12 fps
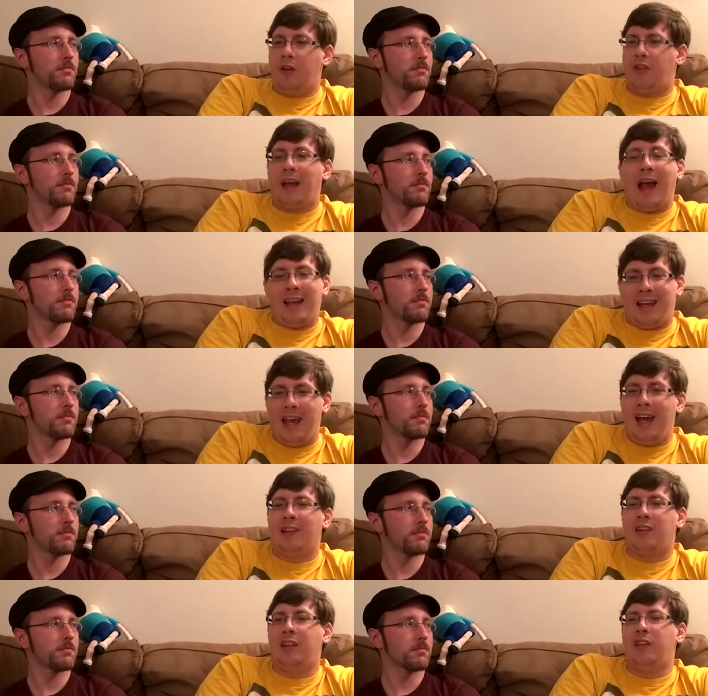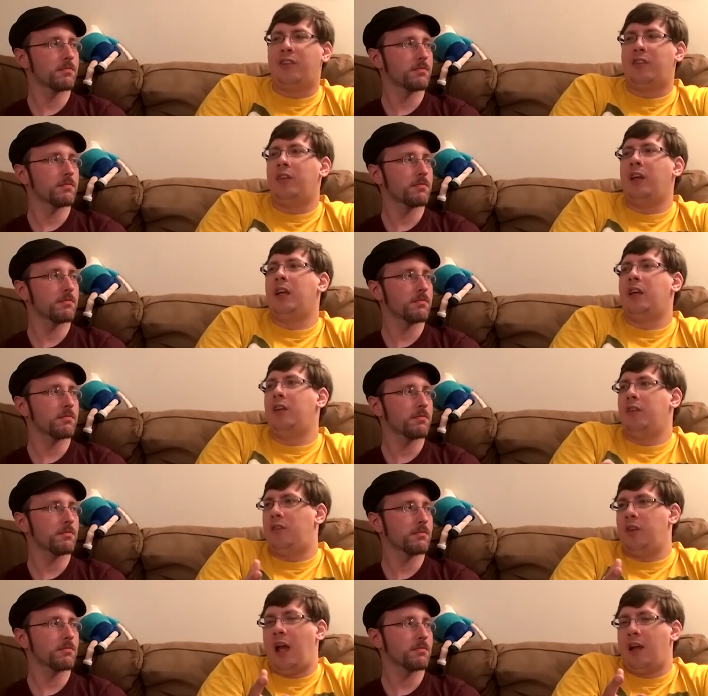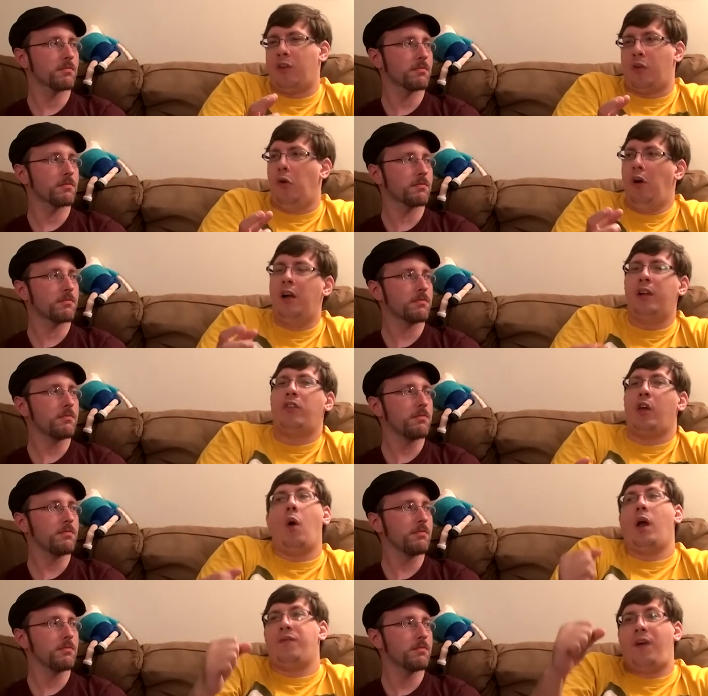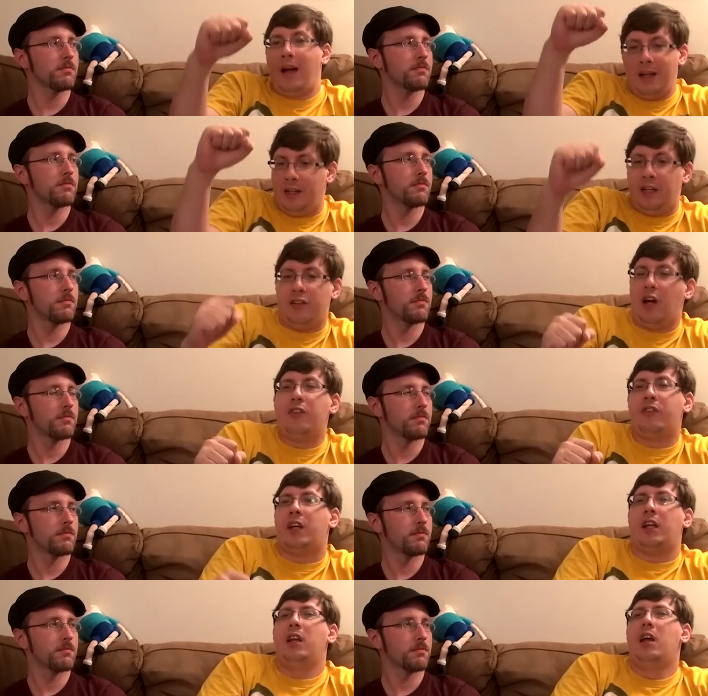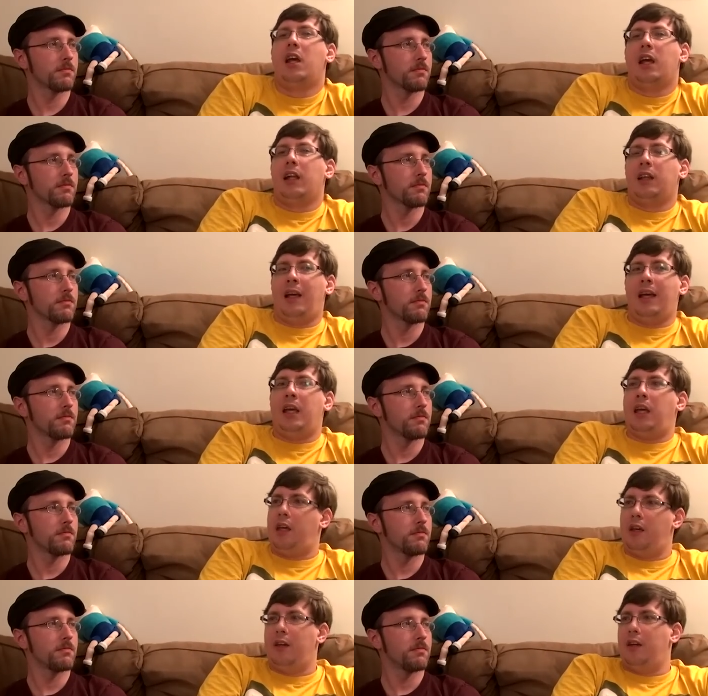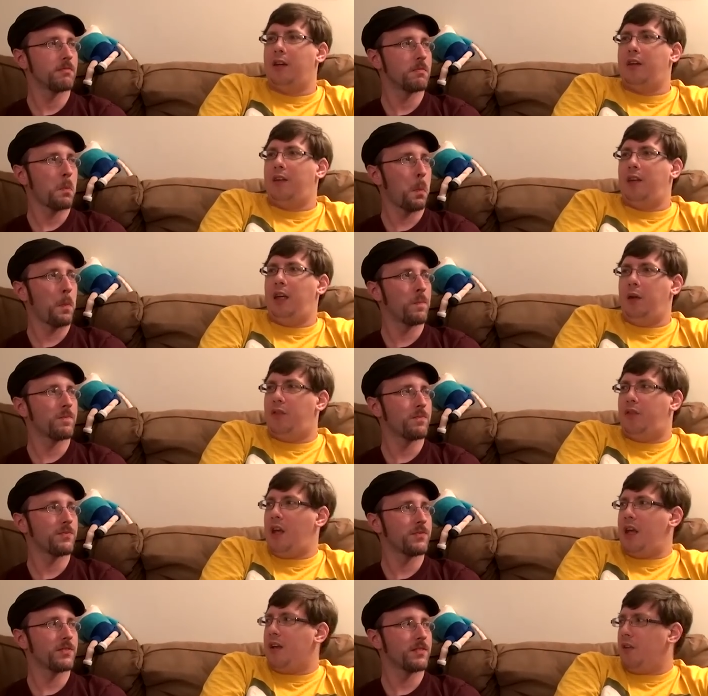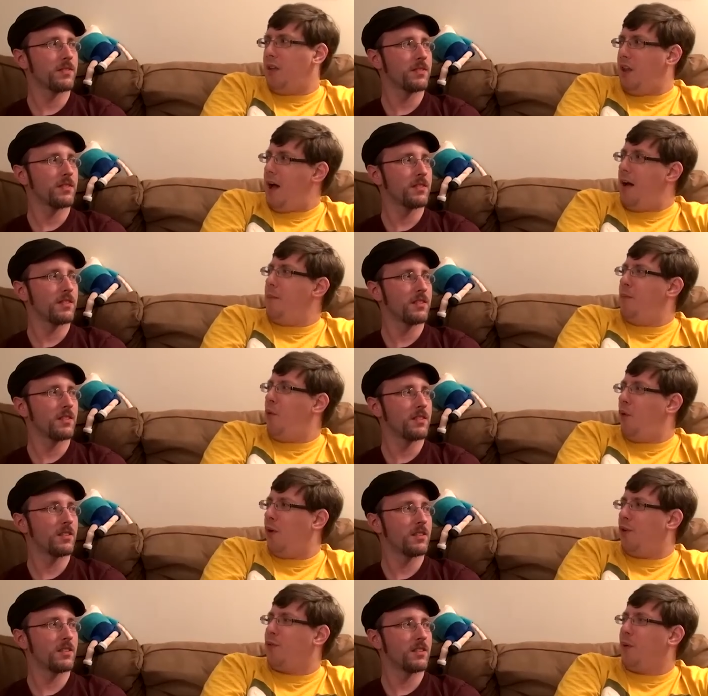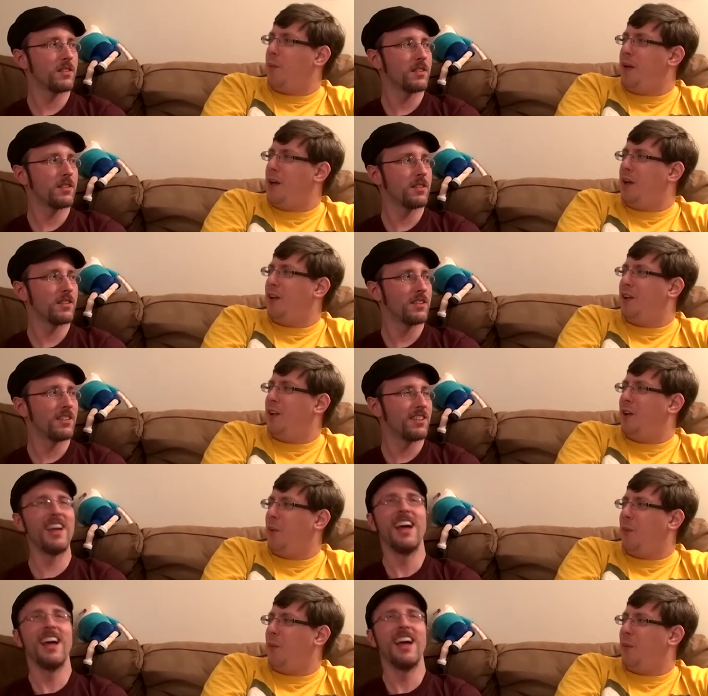Speaker 1: he's like, I can't, and he's like, the guy's like, all right, and he's like, okay, fine, and he does it. Like, it'd take a lot more for me to, you know,